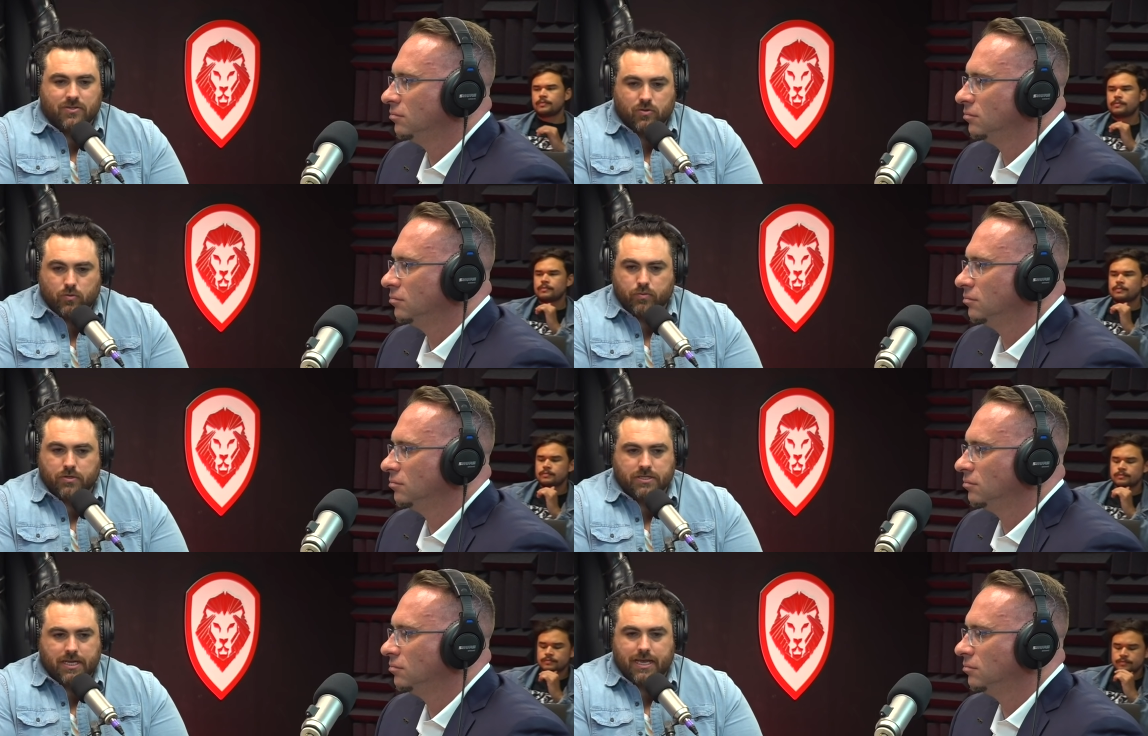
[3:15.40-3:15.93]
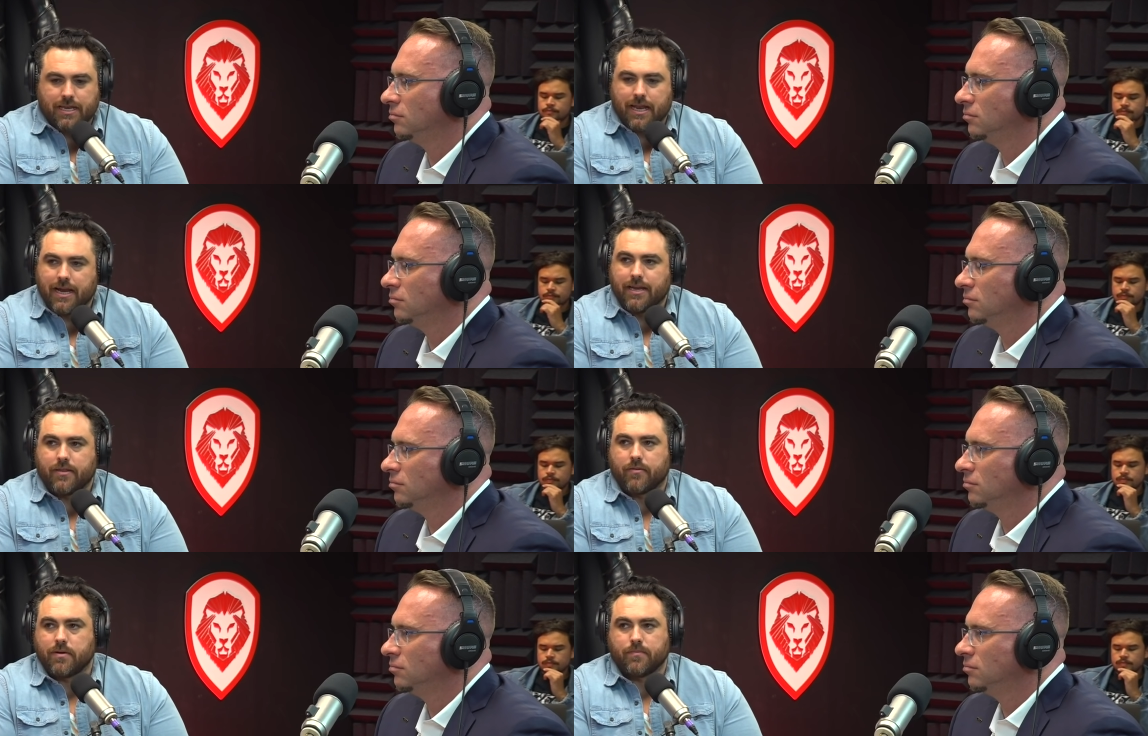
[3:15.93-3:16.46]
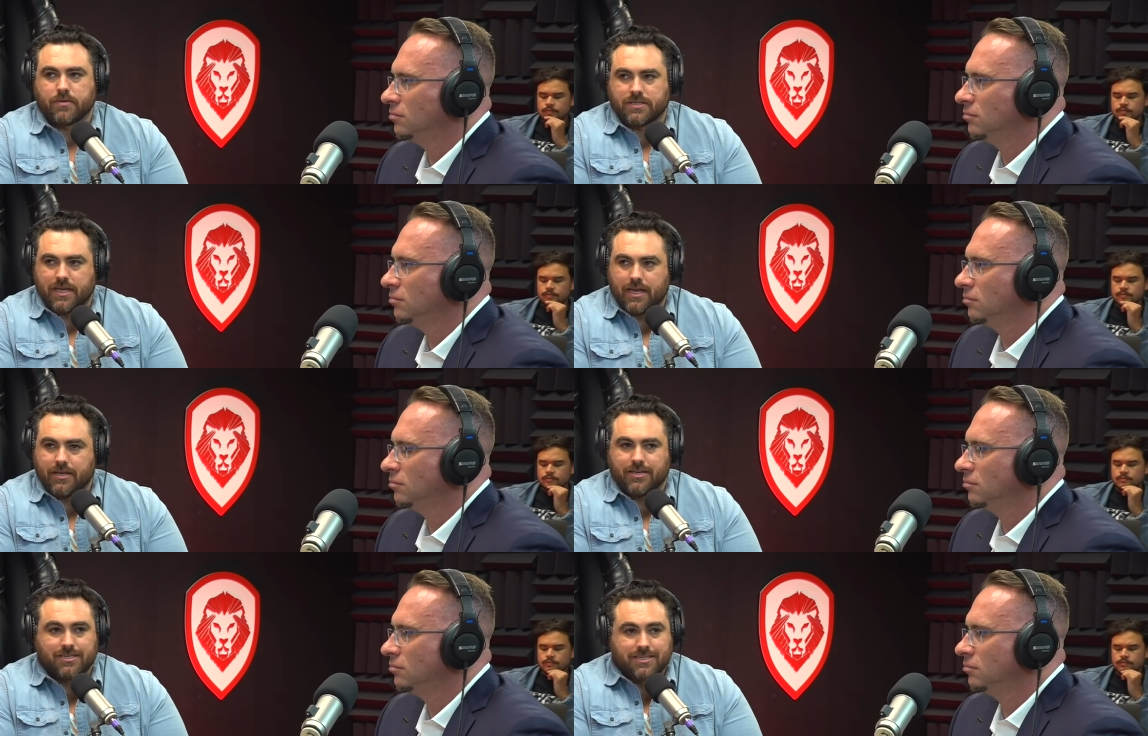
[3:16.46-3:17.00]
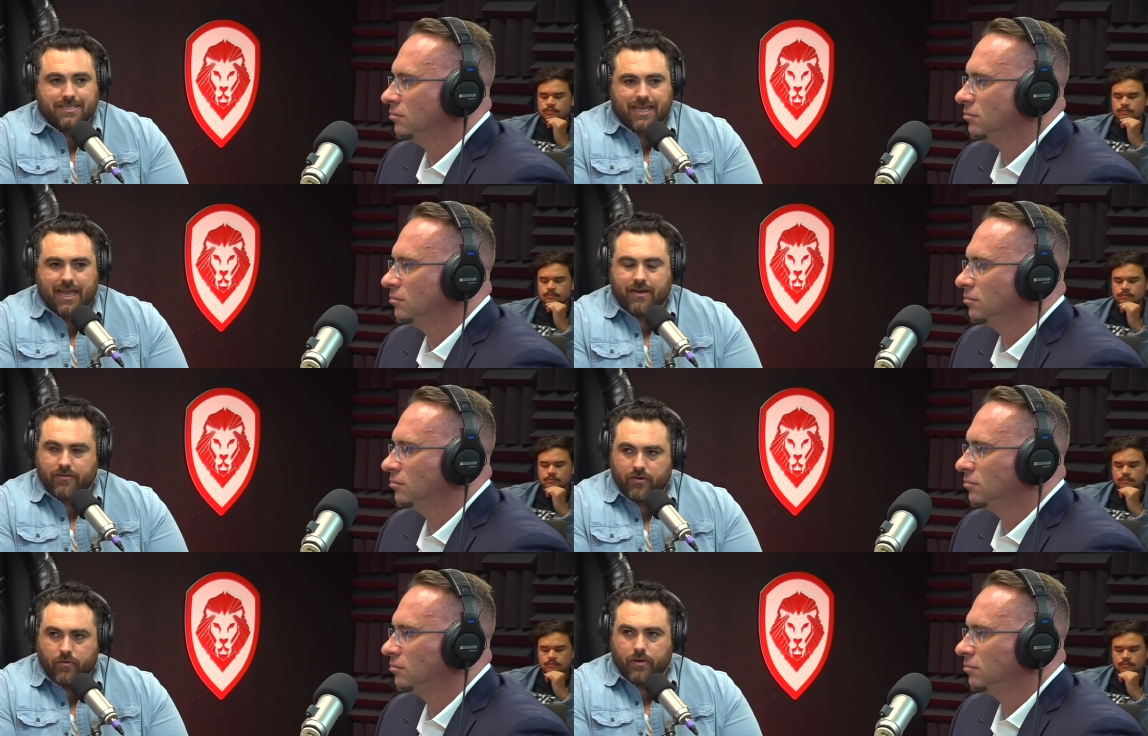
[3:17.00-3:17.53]
Speaker 1: 93%. You just
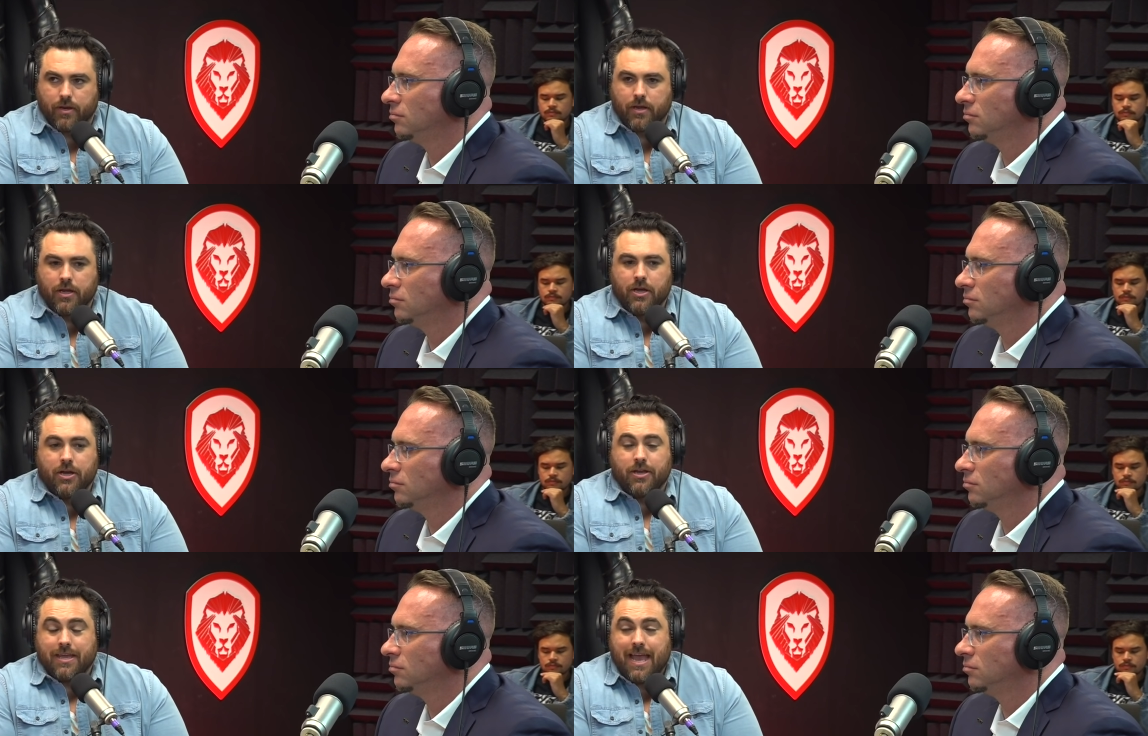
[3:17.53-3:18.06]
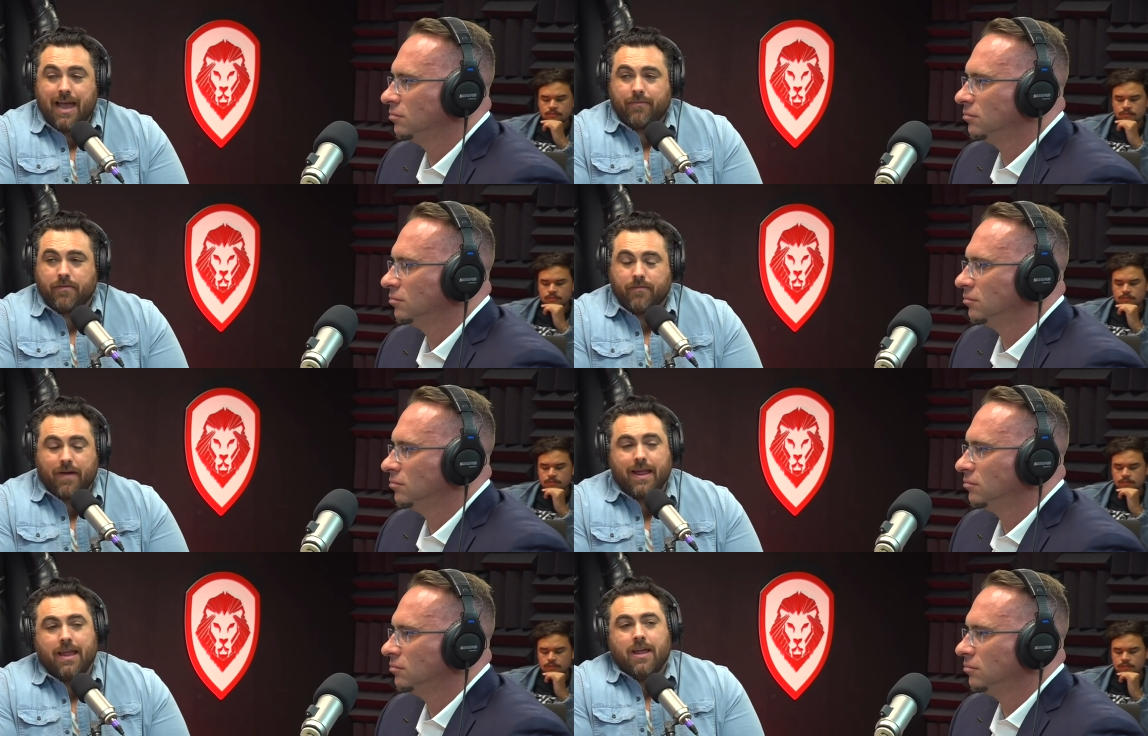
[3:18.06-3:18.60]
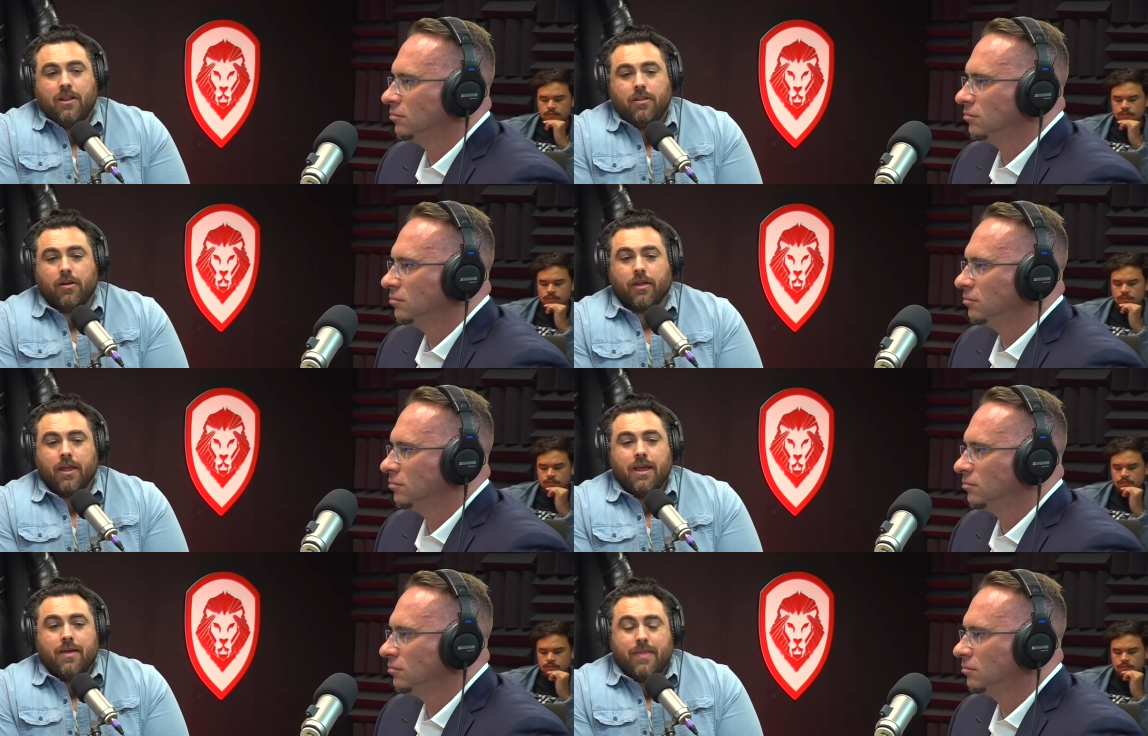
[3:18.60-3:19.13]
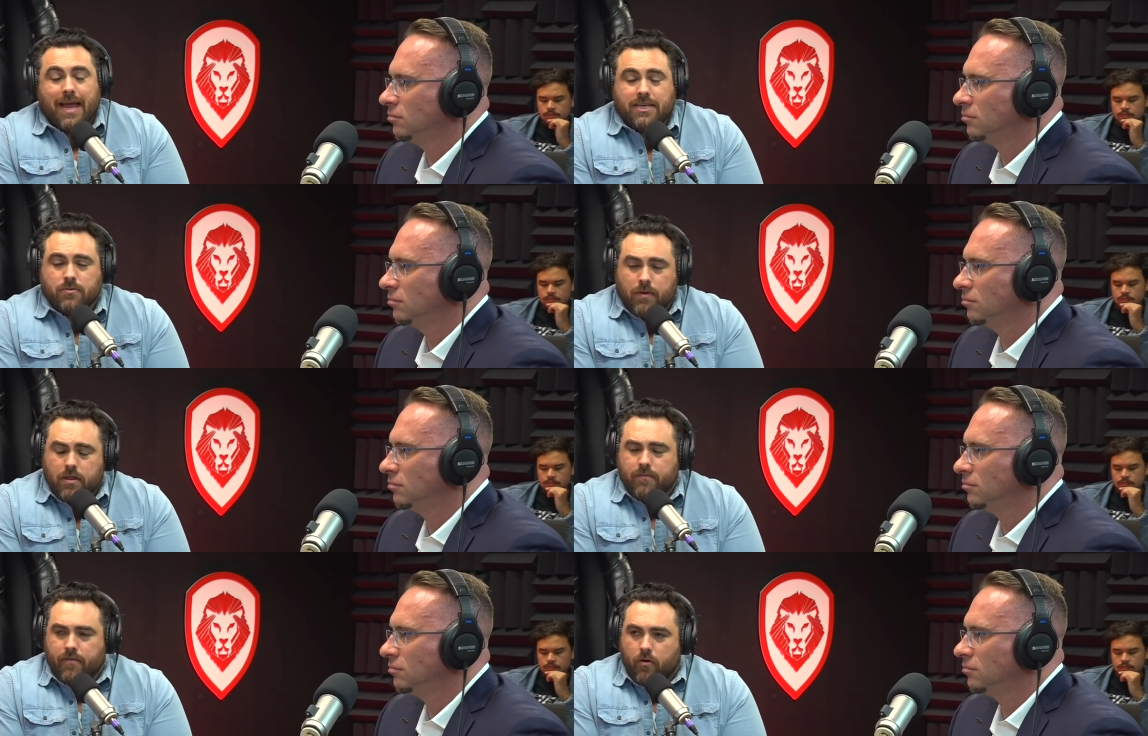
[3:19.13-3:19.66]
can't do it. You have to fight. Look,
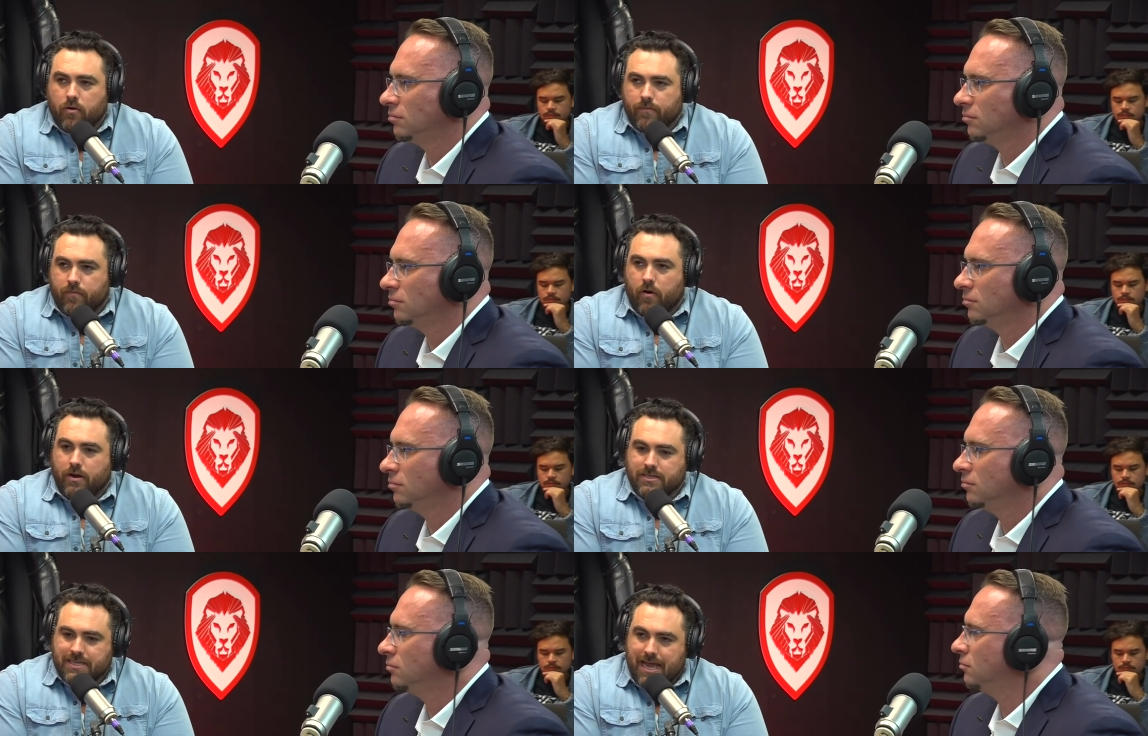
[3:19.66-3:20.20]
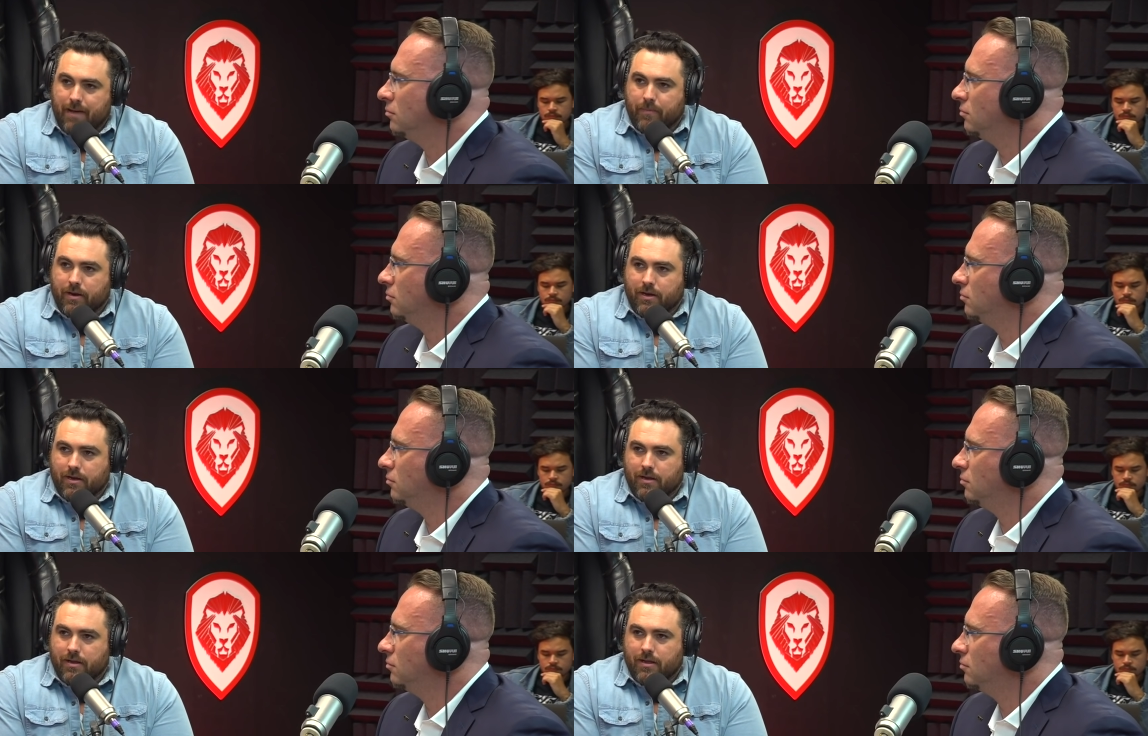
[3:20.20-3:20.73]
that's where the voter fraud is happening.